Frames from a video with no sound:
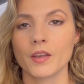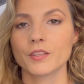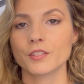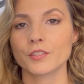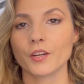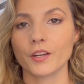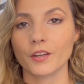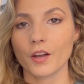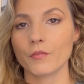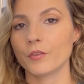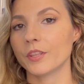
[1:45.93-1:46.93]
Starting
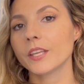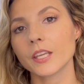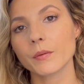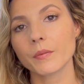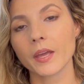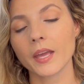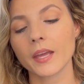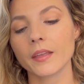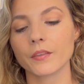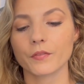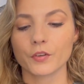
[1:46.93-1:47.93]
off with
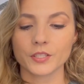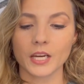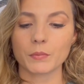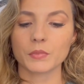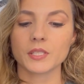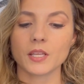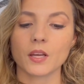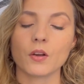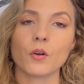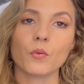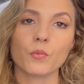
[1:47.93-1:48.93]
eBay, the first item to
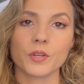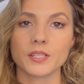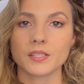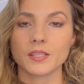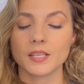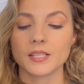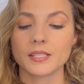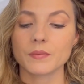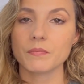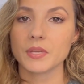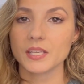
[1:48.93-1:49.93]
sell was this
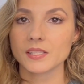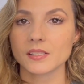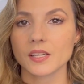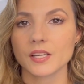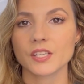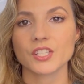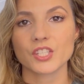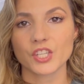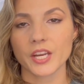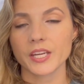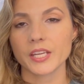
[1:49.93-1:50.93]
Misa
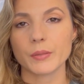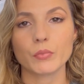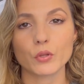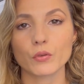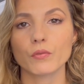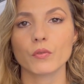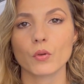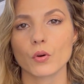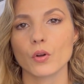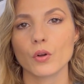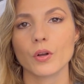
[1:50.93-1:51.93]
Shady Blue
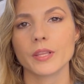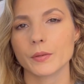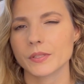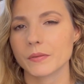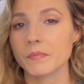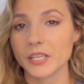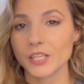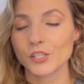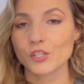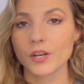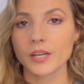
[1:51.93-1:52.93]
Floral. I think it was a midi
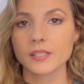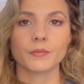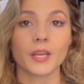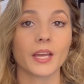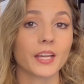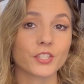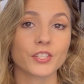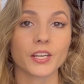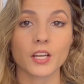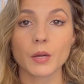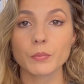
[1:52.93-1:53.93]
dress. I actually had
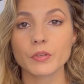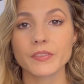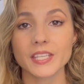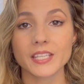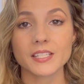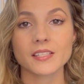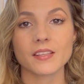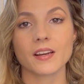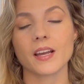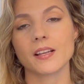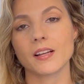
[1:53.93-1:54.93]
a couple of these that
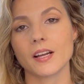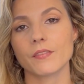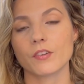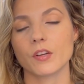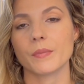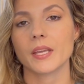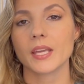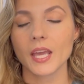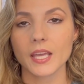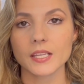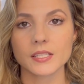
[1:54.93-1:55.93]
I got from a
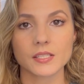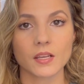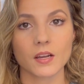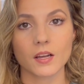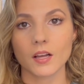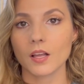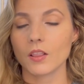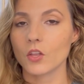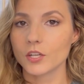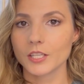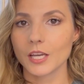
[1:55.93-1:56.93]
case a
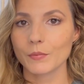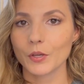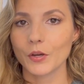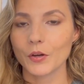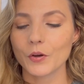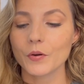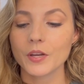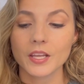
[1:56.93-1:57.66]
long time ago.